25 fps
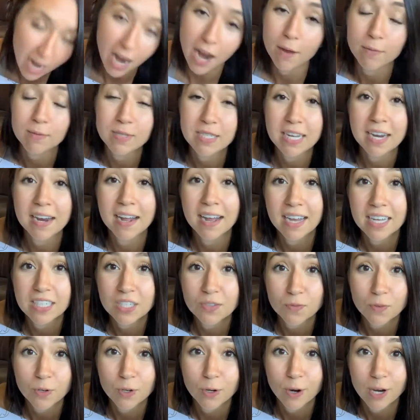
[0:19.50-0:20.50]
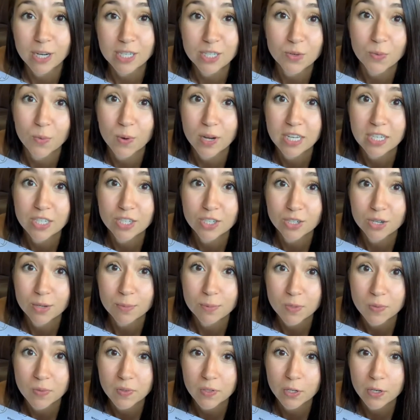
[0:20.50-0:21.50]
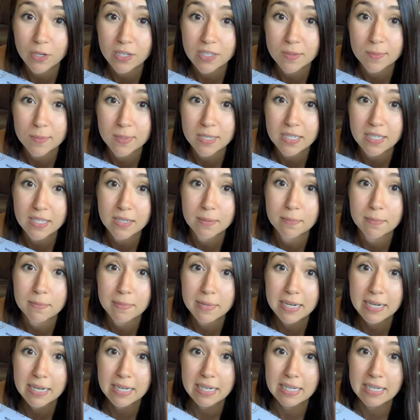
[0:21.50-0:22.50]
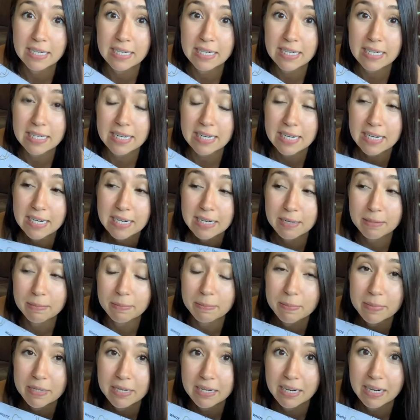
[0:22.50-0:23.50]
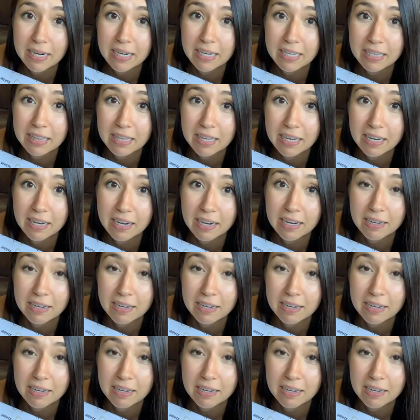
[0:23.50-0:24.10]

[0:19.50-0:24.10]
was going to ask for Crest White strips for Christmas, but I think